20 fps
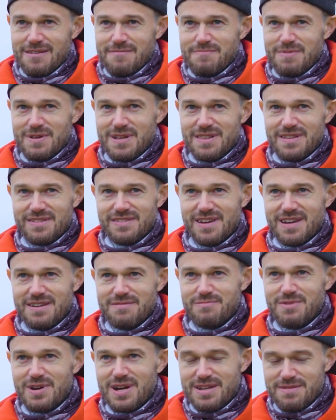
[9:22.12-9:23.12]
But in the
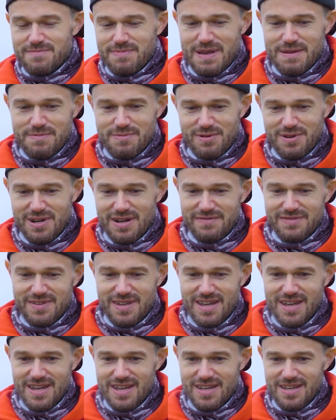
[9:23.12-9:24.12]
same way, people love to
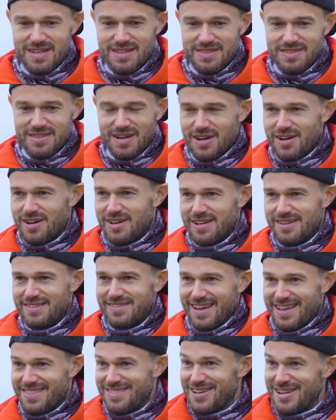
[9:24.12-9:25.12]
hear the highs
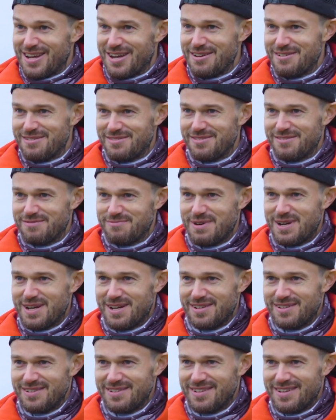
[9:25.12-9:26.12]
and the lows as
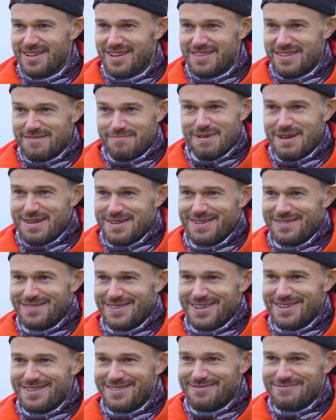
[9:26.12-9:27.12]
well, and there's plenty of
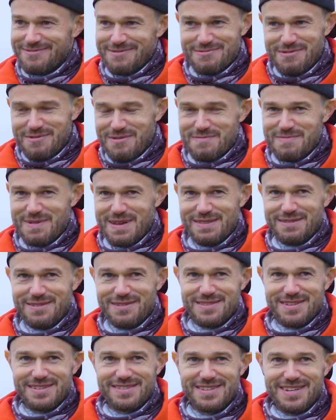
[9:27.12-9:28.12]
those with what we've been
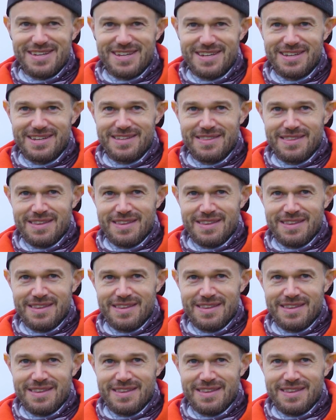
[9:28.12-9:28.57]
through this year.